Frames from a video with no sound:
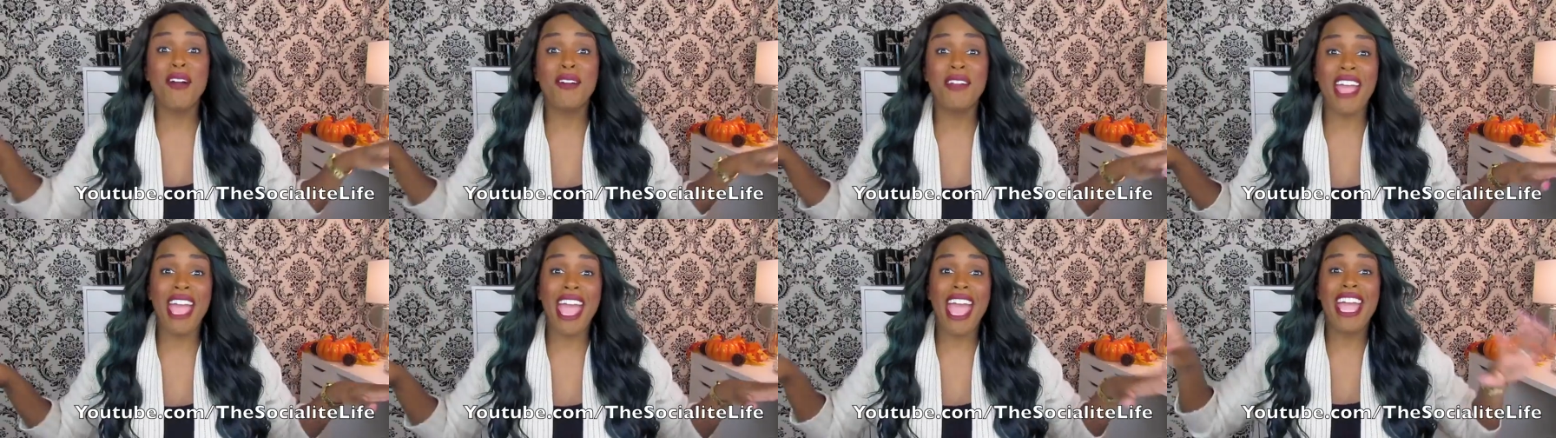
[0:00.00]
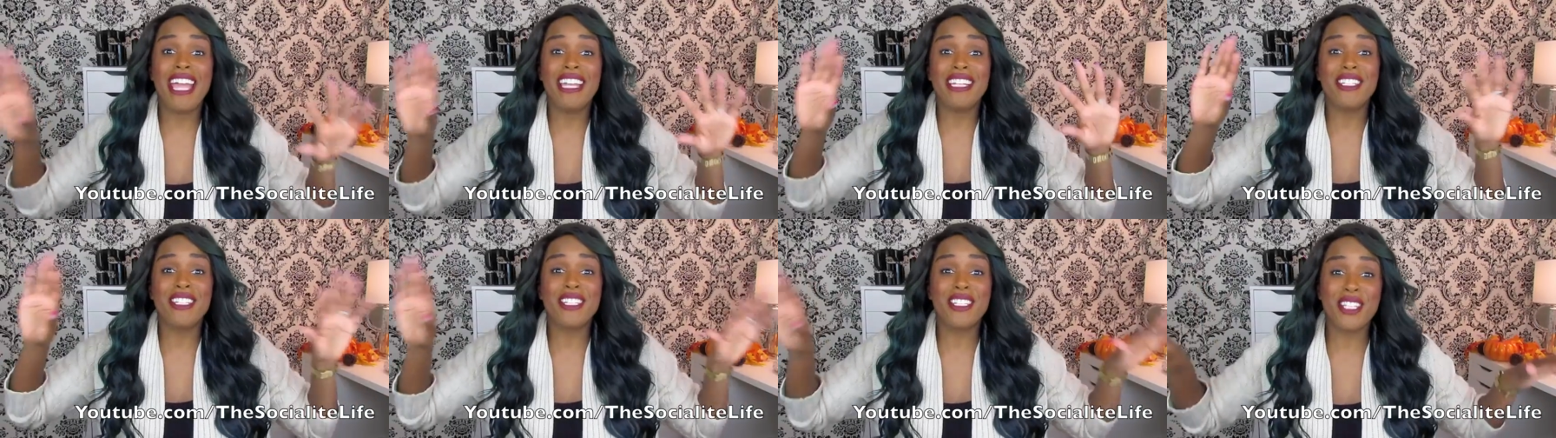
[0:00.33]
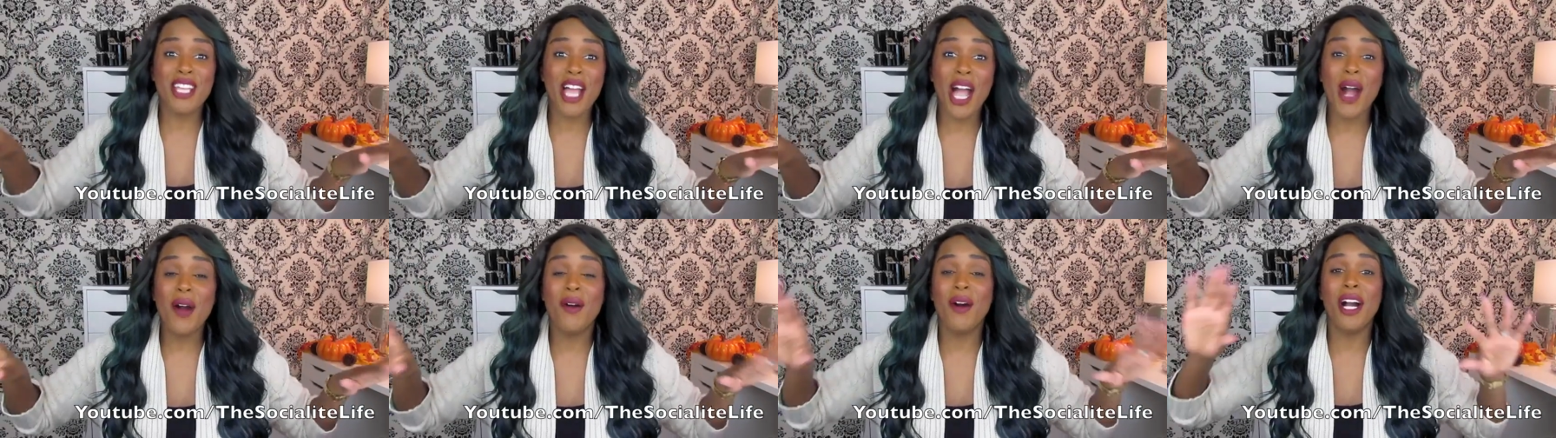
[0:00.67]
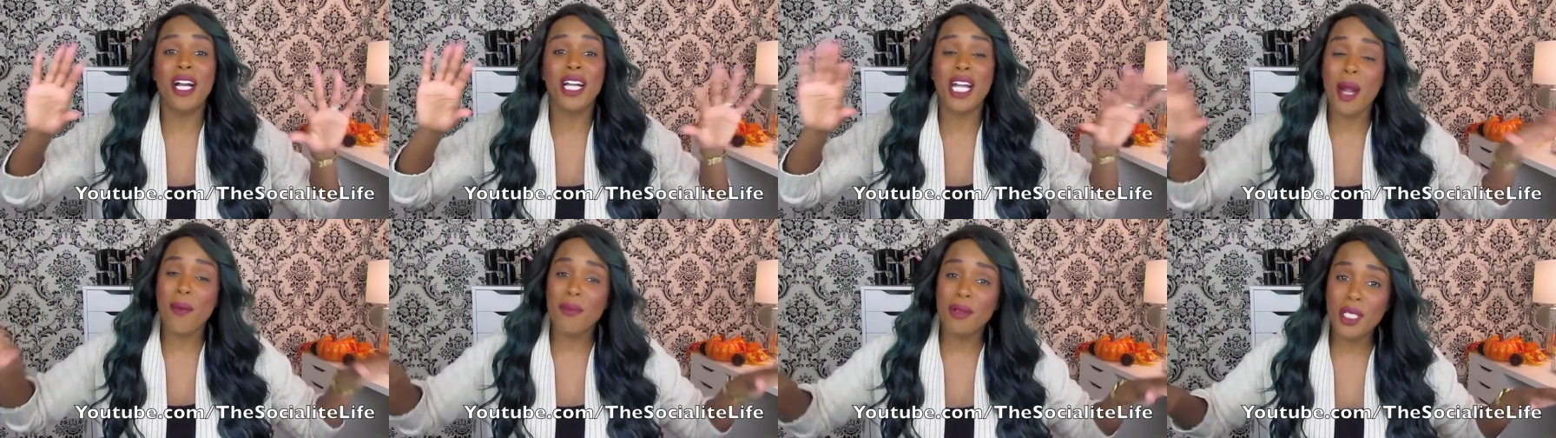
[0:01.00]
Okay, so
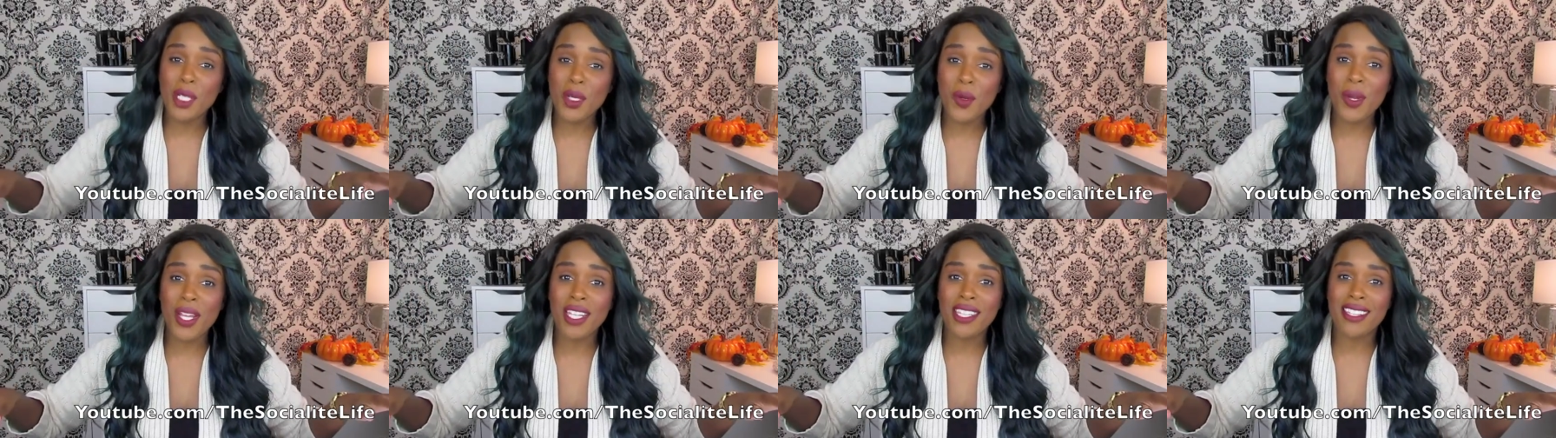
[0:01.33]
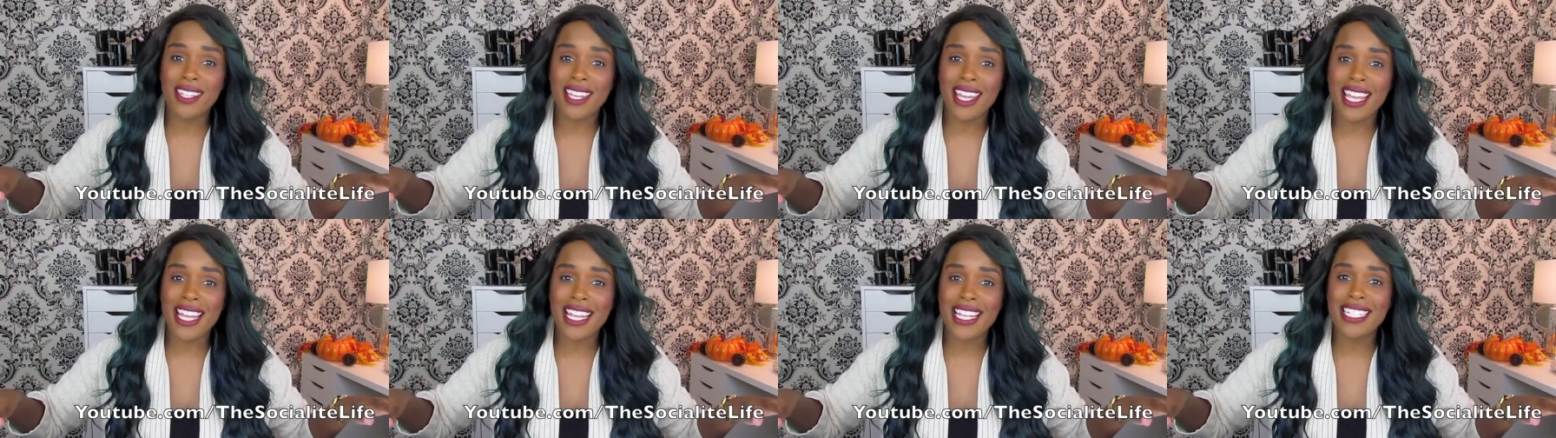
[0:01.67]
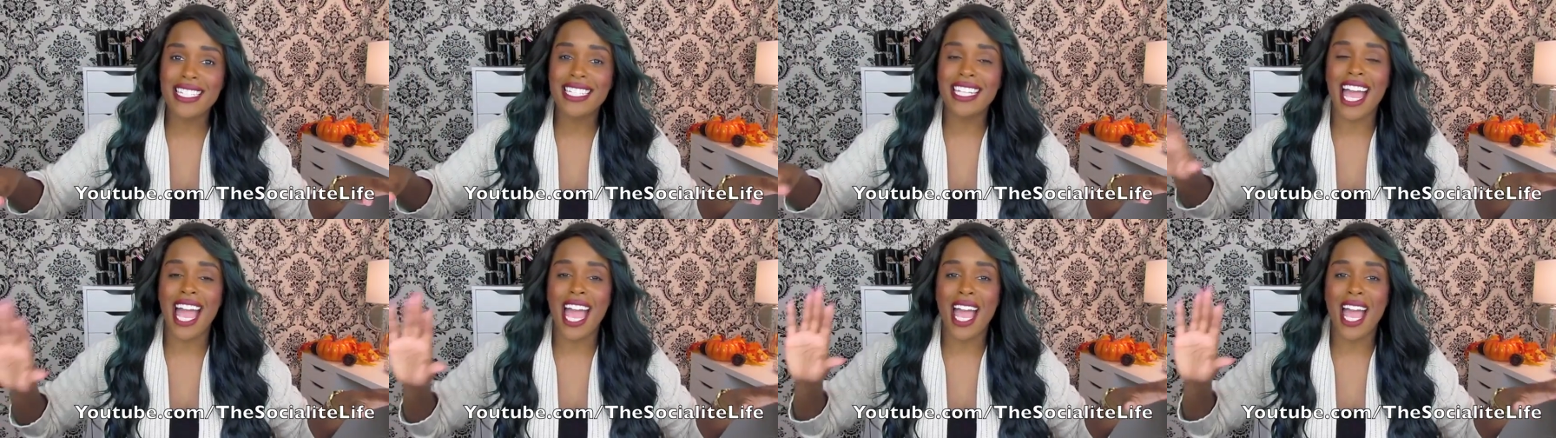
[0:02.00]
a couple of quick things